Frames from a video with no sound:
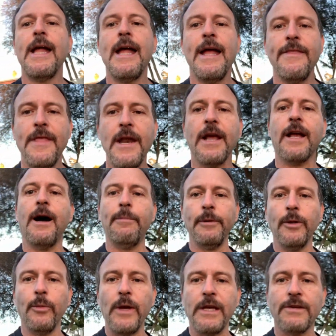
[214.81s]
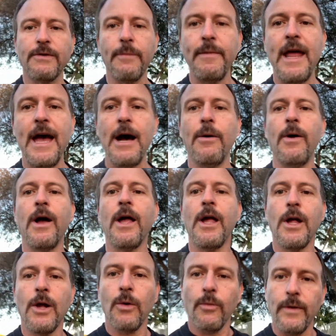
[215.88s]
and then a couple of weeks from now,
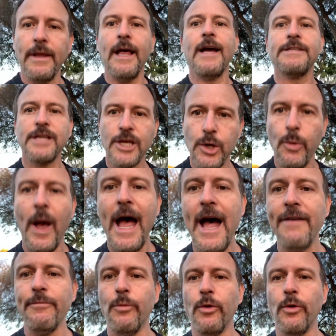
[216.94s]
realizing you have more